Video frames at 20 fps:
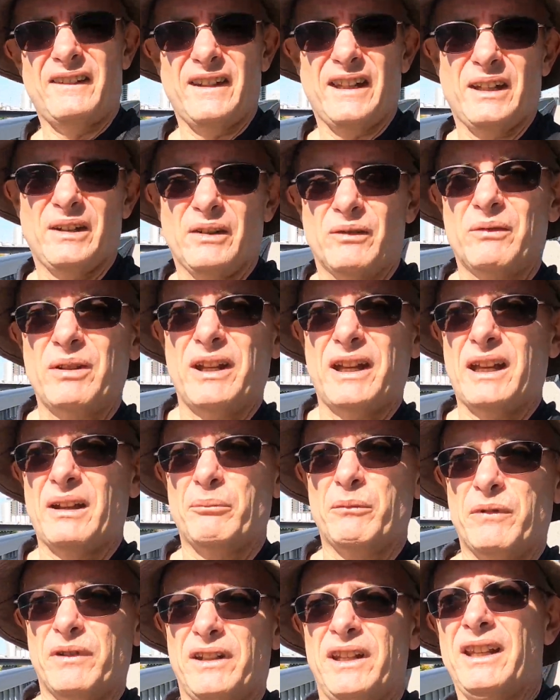then
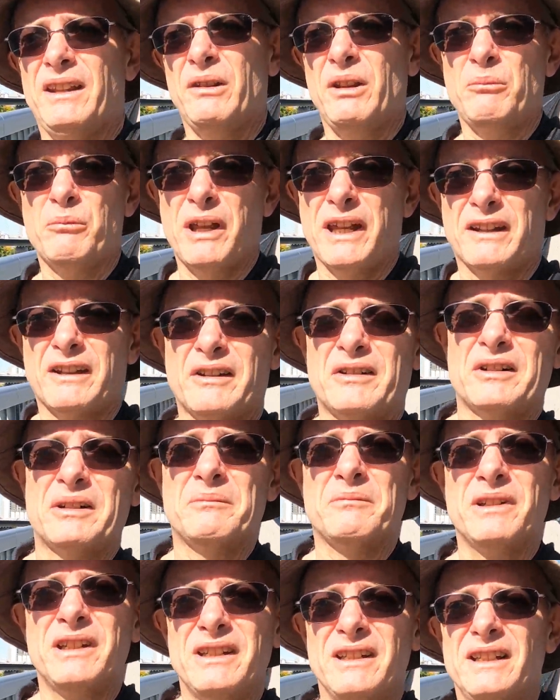then back home.